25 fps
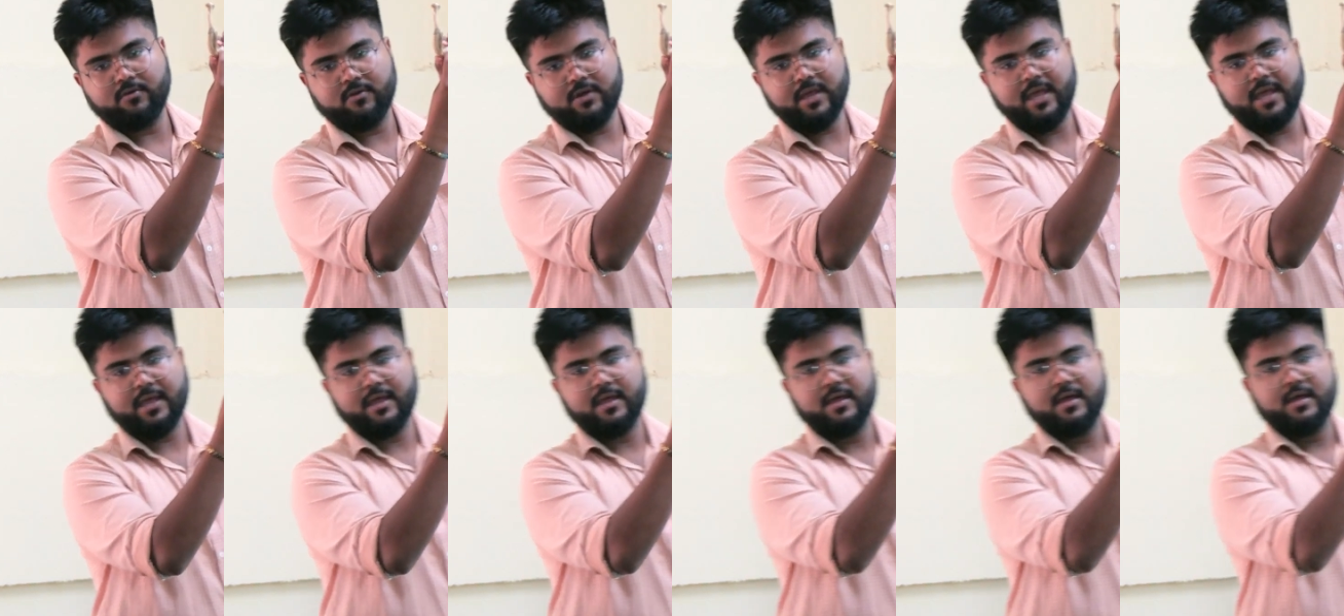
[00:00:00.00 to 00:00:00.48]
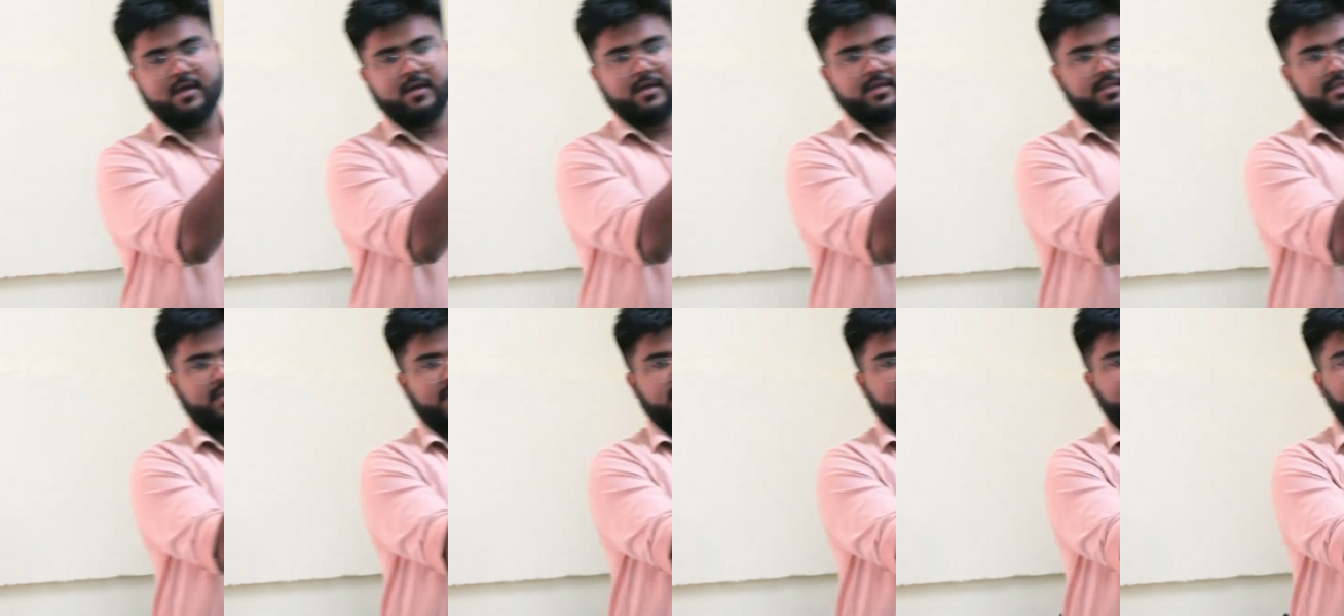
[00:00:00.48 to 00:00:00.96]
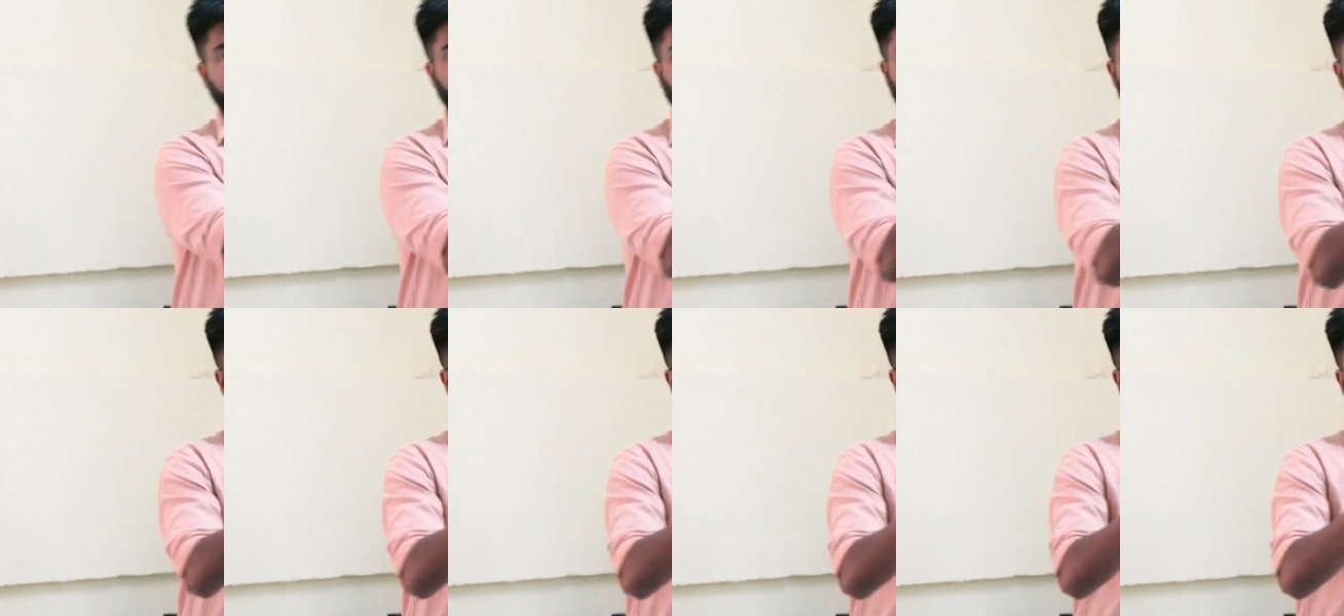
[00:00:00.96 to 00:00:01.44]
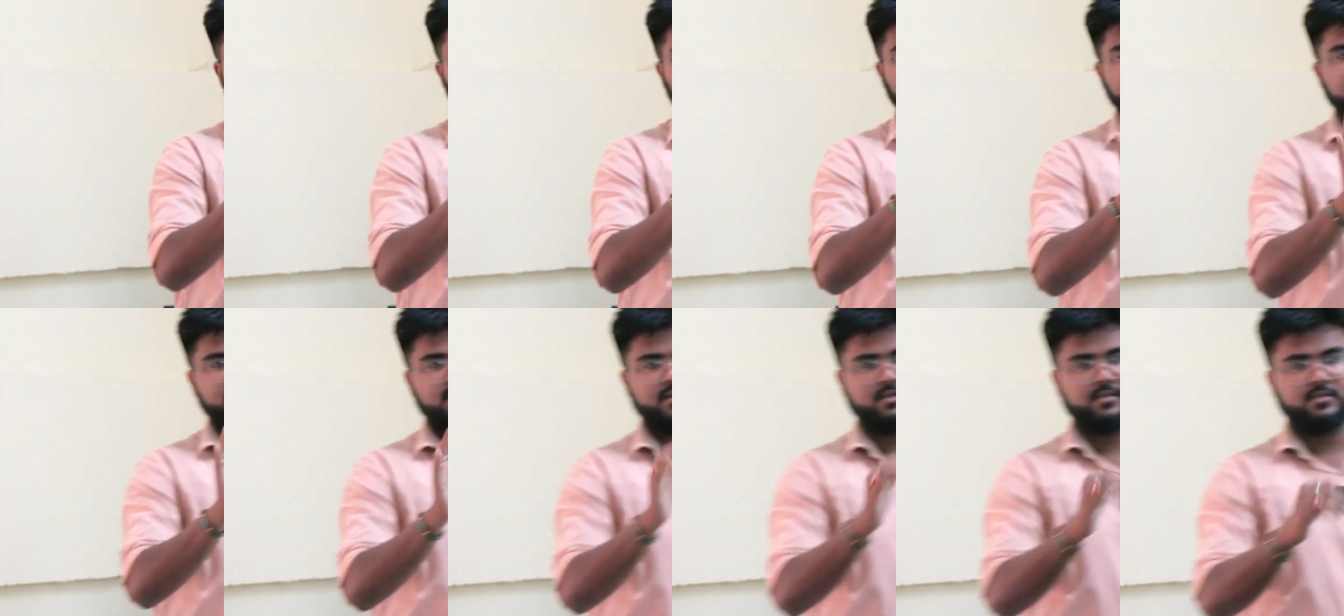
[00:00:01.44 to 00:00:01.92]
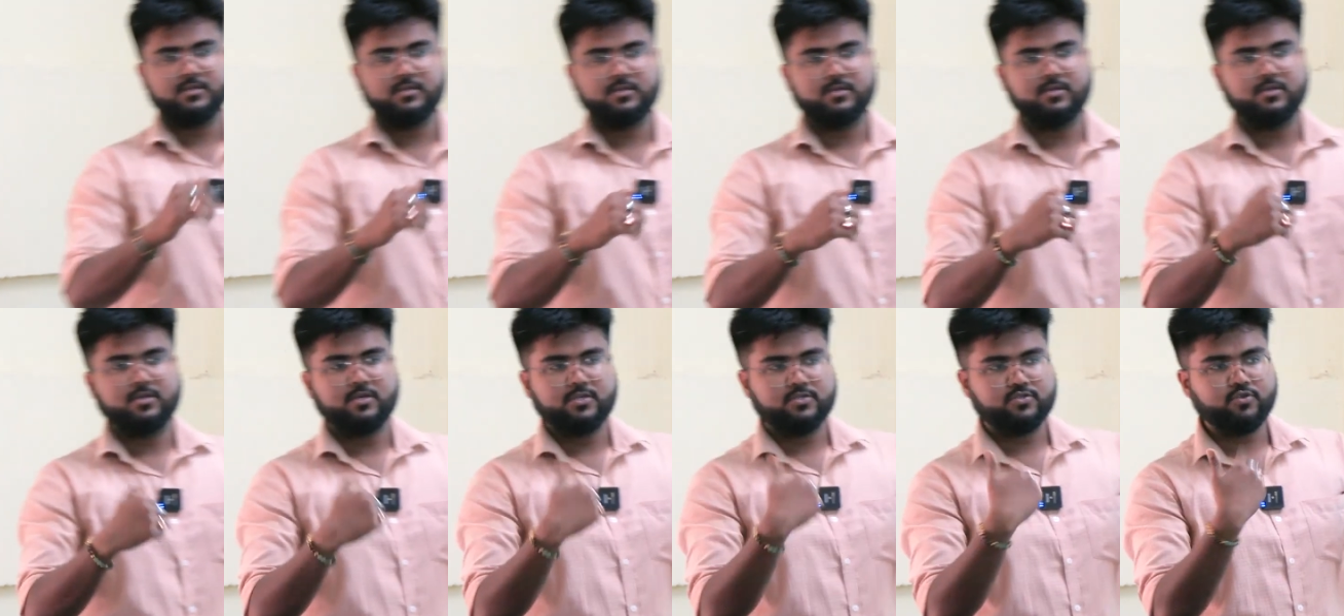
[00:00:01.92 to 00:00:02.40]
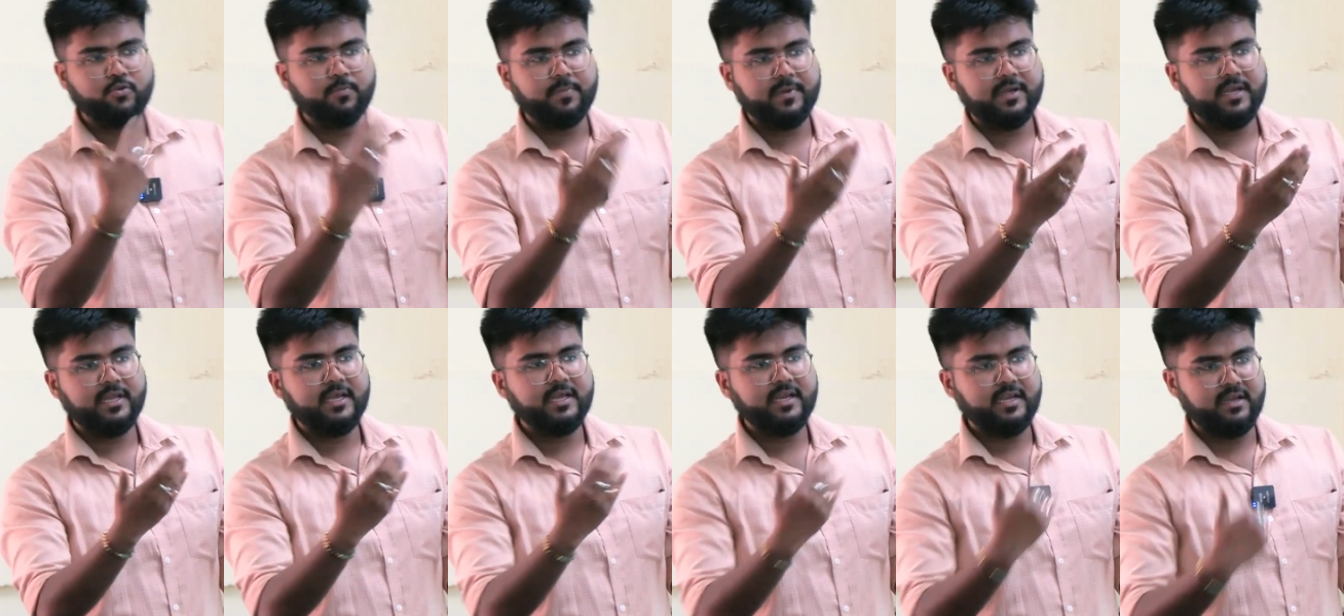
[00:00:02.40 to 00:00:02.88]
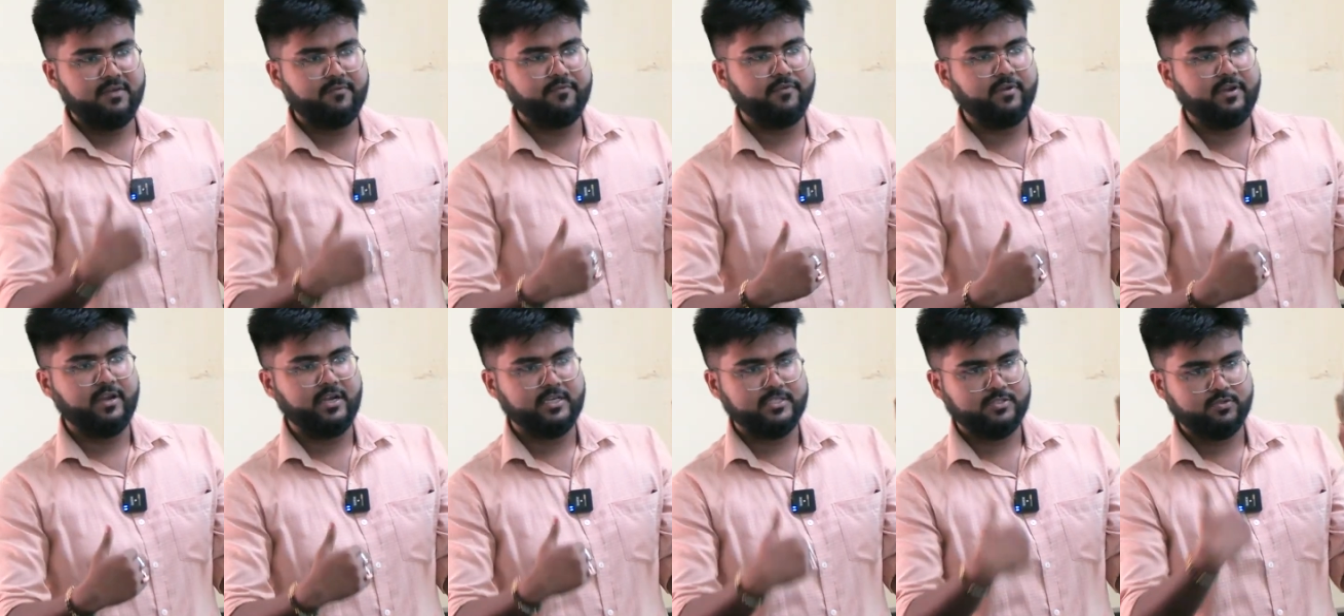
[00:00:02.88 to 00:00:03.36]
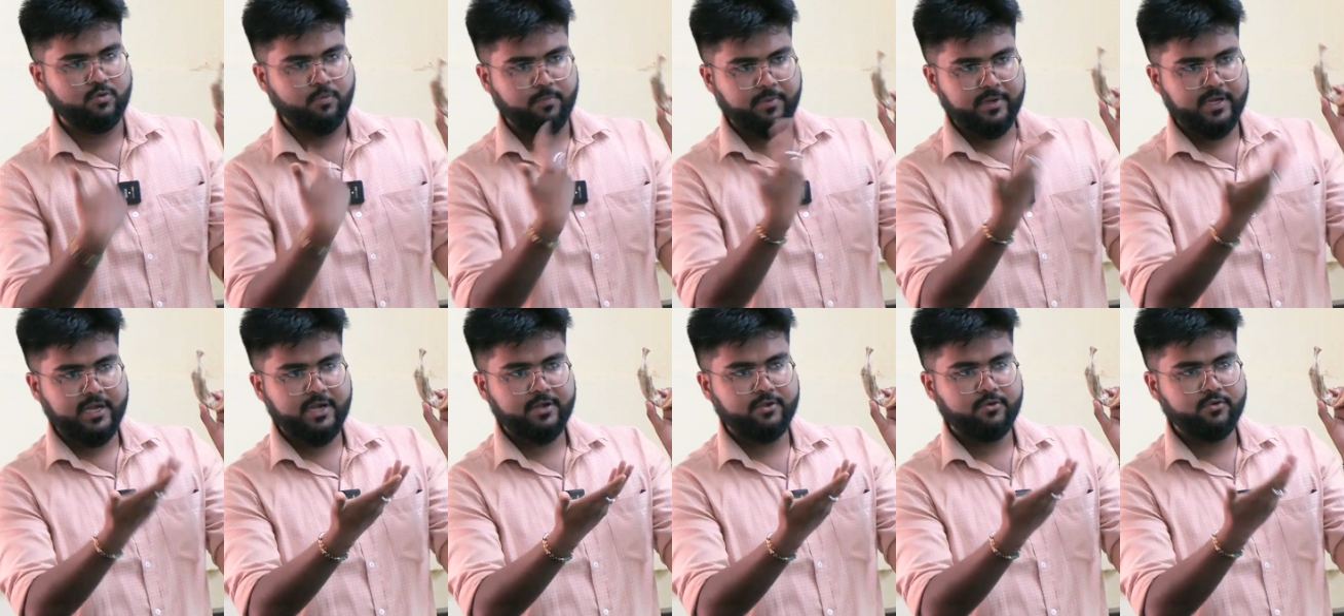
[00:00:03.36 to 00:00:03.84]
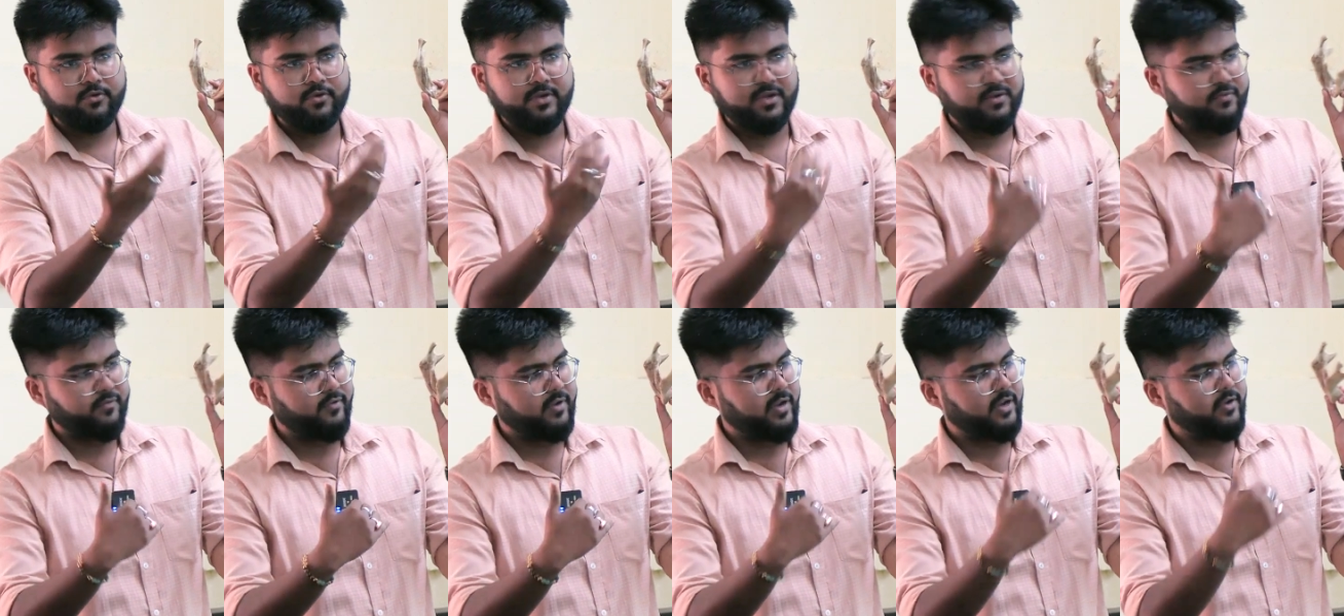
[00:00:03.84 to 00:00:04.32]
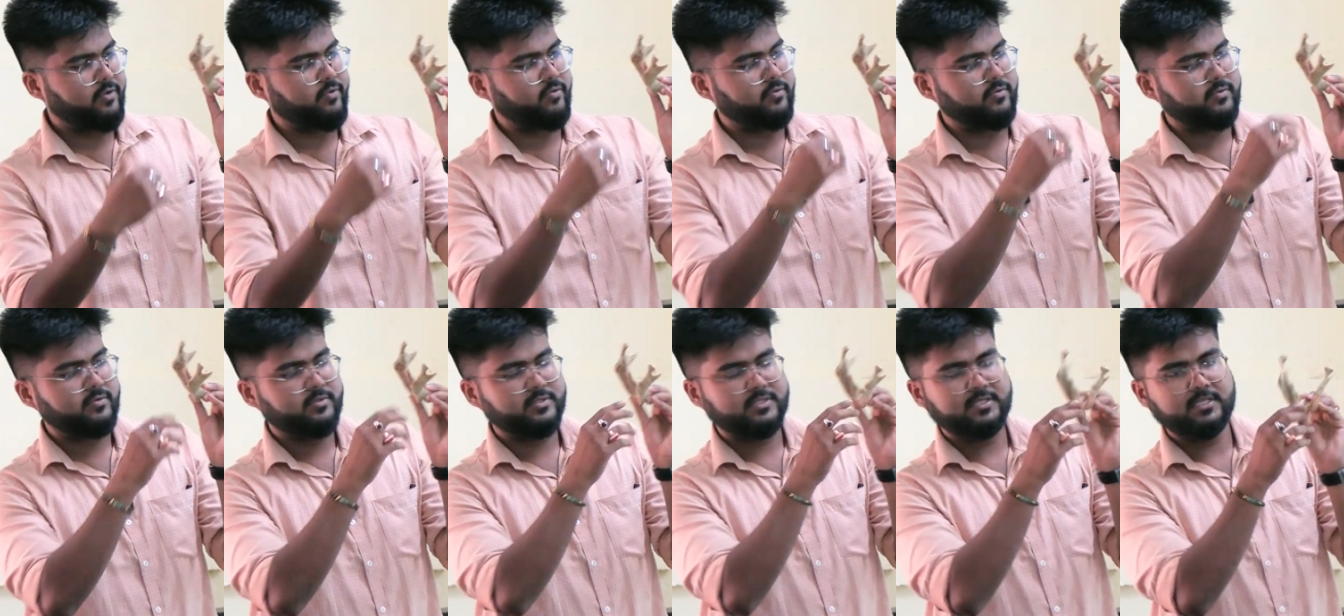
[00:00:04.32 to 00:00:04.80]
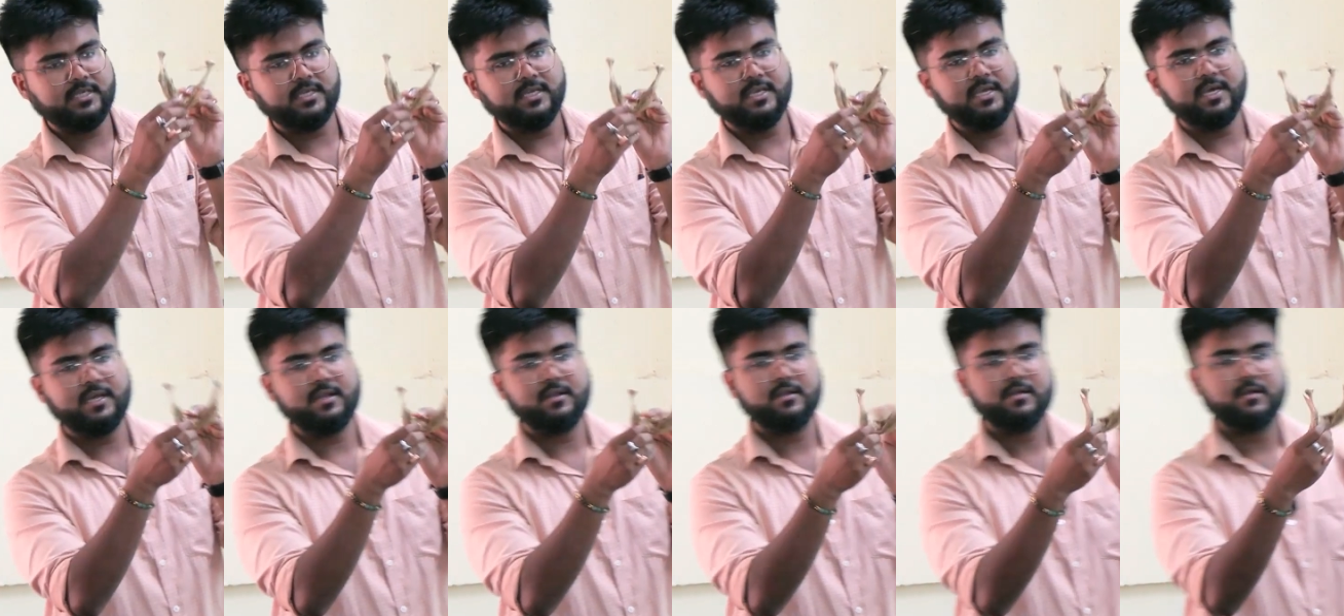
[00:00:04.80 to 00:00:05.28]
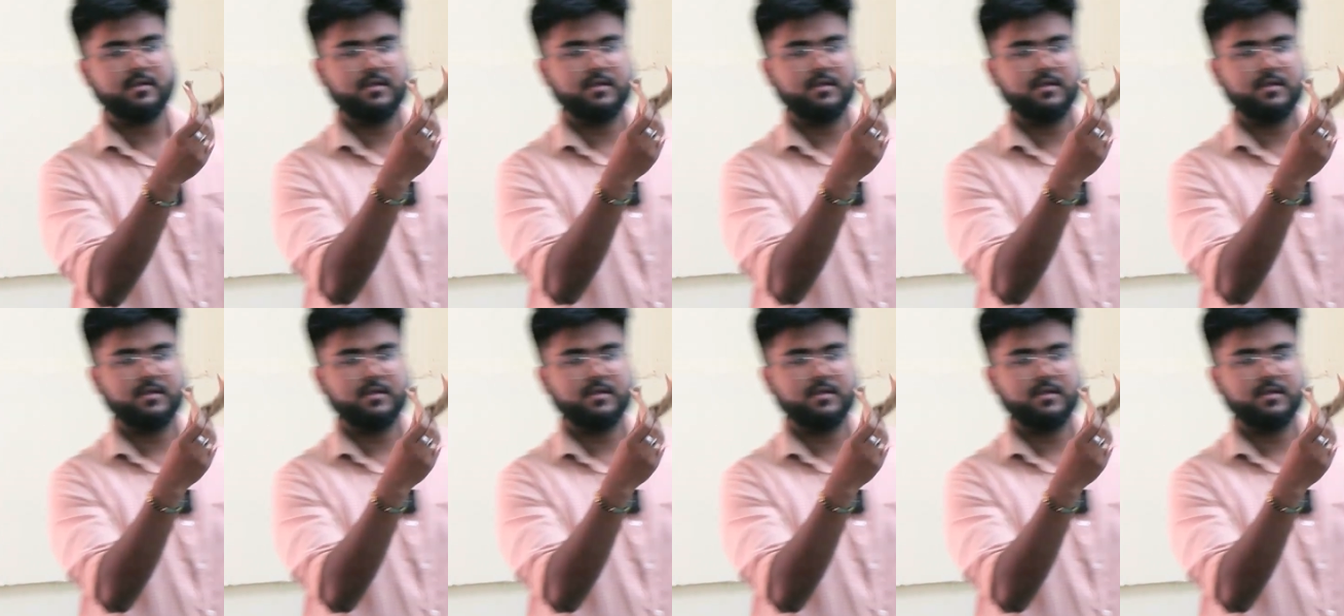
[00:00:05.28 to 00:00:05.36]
Okay, there are four in number: superior, inferior, superior 2, inferior 2. See here,